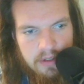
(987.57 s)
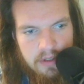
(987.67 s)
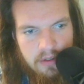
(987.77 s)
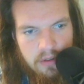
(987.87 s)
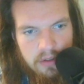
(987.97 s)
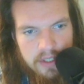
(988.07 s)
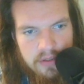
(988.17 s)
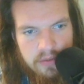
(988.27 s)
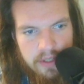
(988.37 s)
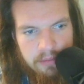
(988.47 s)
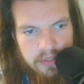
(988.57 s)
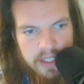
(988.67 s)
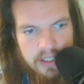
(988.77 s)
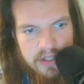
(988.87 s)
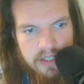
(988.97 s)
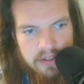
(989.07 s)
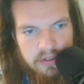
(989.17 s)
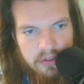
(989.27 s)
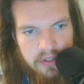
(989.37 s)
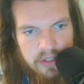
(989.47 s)
All these red bricks here
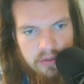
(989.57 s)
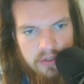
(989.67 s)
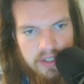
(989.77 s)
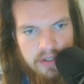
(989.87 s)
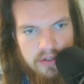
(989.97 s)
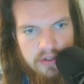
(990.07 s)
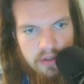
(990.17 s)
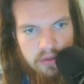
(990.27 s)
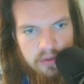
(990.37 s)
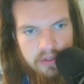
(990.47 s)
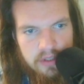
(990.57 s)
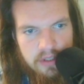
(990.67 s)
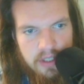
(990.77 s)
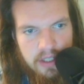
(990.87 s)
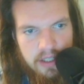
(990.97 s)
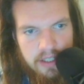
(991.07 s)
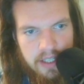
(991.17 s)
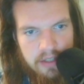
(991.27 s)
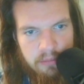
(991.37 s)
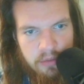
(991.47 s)
turn into this stone. And
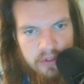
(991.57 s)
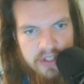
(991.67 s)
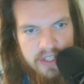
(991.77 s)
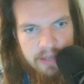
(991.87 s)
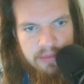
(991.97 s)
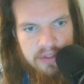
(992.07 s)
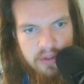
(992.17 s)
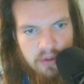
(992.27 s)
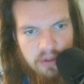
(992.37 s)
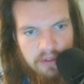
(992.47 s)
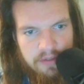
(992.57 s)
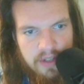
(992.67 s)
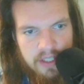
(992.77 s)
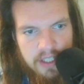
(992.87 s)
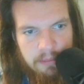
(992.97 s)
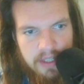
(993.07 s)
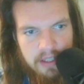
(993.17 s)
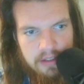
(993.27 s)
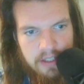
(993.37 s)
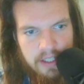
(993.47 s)
here more steps, all fucking
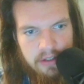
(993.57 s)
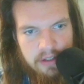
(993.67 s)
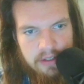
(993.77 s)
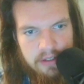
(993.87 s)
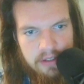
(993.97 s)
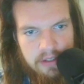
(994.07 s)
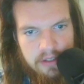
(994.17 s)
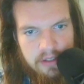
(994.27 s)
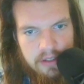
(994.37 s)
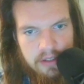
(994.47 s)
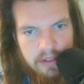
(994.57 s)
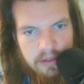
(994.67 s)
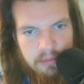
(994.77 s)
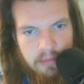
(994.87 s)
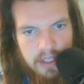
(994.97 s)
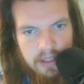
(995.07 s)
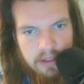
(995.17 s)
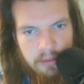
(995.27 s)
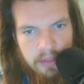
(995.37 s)
melted here. Melted.